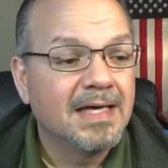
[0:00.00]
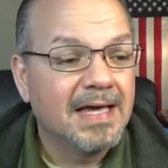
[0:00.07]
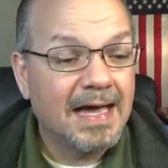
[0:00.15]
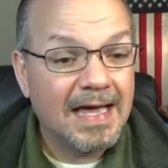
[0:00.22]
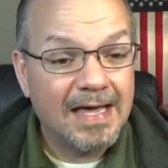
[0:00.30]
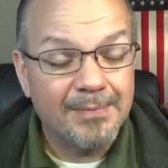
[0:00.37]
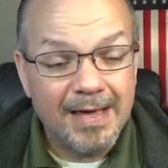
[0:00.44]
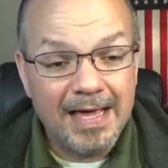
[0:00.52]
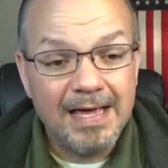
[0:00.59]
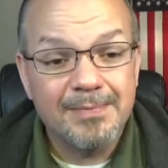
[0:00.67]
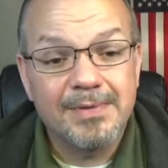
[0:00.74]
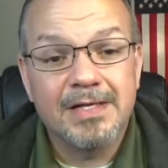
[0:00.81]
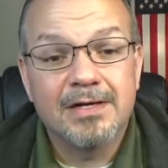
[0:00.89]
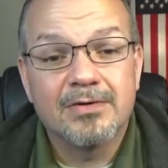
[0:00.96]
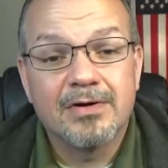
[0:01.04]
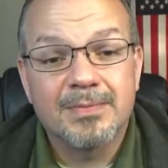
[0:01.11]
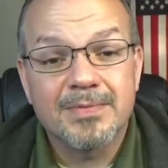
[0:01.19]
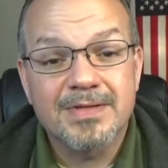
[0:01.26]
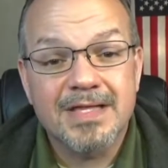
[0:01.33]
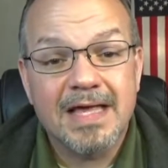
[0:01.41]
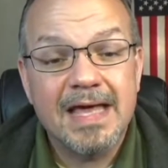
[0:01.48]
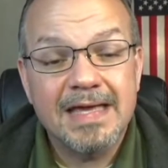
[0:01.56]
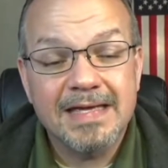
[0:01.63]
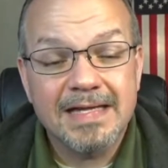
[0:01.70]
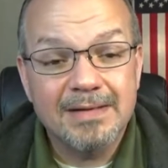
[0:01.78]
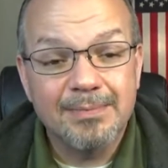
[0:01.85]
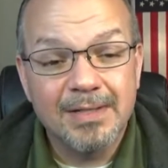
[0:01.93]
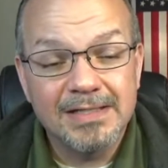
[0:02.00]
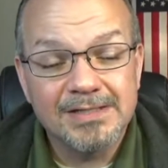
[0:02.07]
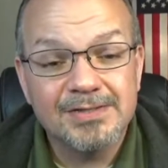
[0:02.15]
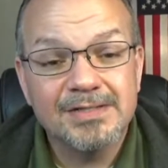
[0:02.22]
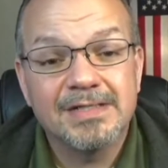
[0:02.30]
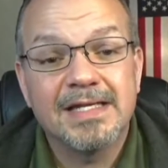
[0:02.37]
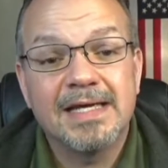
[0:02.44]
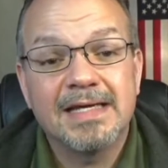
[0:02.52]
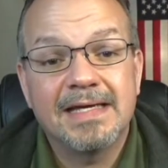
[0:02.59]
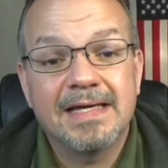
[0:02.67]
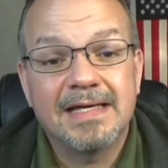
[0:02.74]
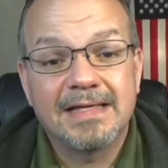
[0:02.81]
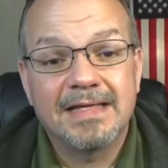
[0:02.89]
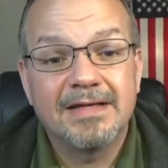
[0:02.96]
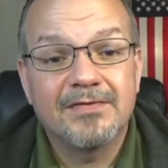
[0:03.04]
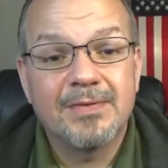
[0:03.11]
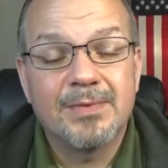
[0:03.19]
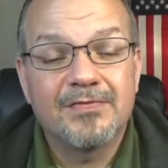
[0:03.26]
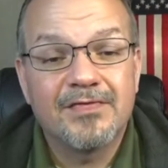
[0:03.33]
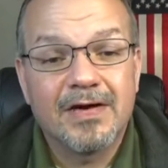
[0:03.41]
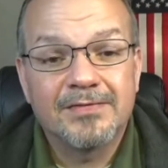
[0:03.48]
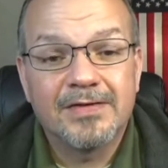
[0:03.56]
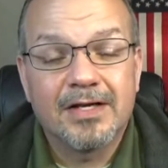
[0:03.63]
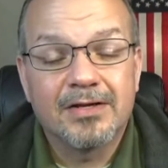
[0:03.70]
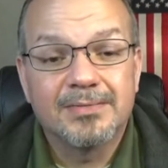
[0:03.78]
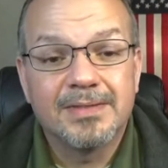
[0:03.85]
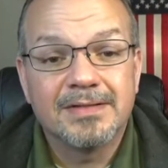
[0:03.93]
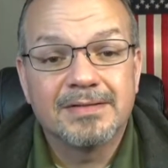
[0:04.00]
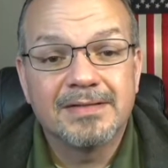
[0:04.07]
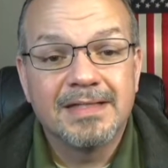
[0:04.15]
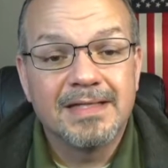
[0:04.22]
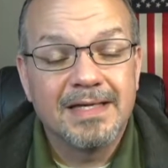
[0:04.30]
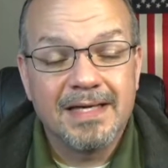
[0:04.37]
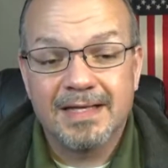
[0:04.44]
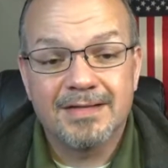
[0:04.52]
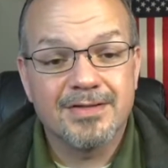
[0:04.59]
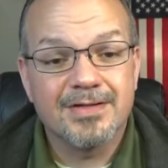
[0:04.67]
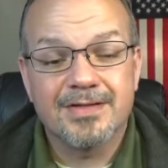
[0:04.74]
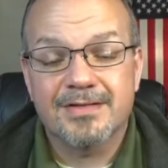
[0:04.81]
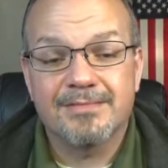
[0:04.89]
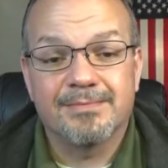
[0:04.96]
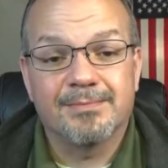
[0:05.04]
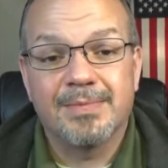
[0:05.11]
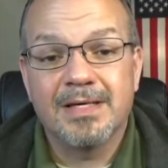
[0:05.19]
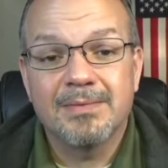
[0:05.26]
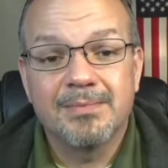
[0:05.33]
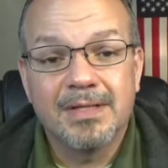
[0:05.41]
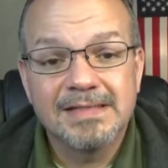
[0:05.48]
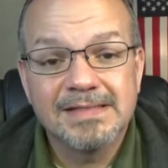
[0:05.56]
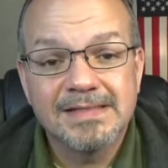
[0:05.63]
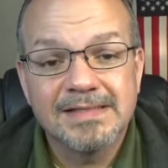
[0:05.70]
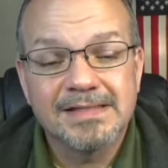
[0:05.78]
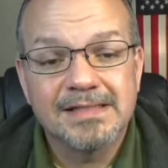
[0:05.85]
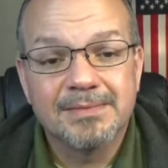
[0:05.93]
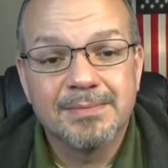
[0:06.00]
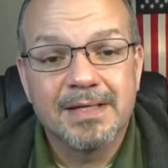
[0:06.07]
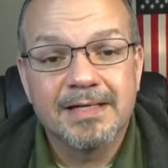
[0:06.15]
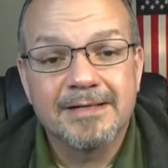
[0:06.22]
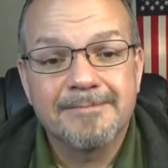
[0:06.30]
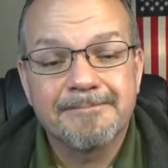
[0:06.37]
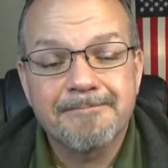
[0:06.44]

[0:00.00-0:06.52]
I am happy to go up and say, hey, can I bless you today? And give them a $5 bill and just be a blessing to somebody.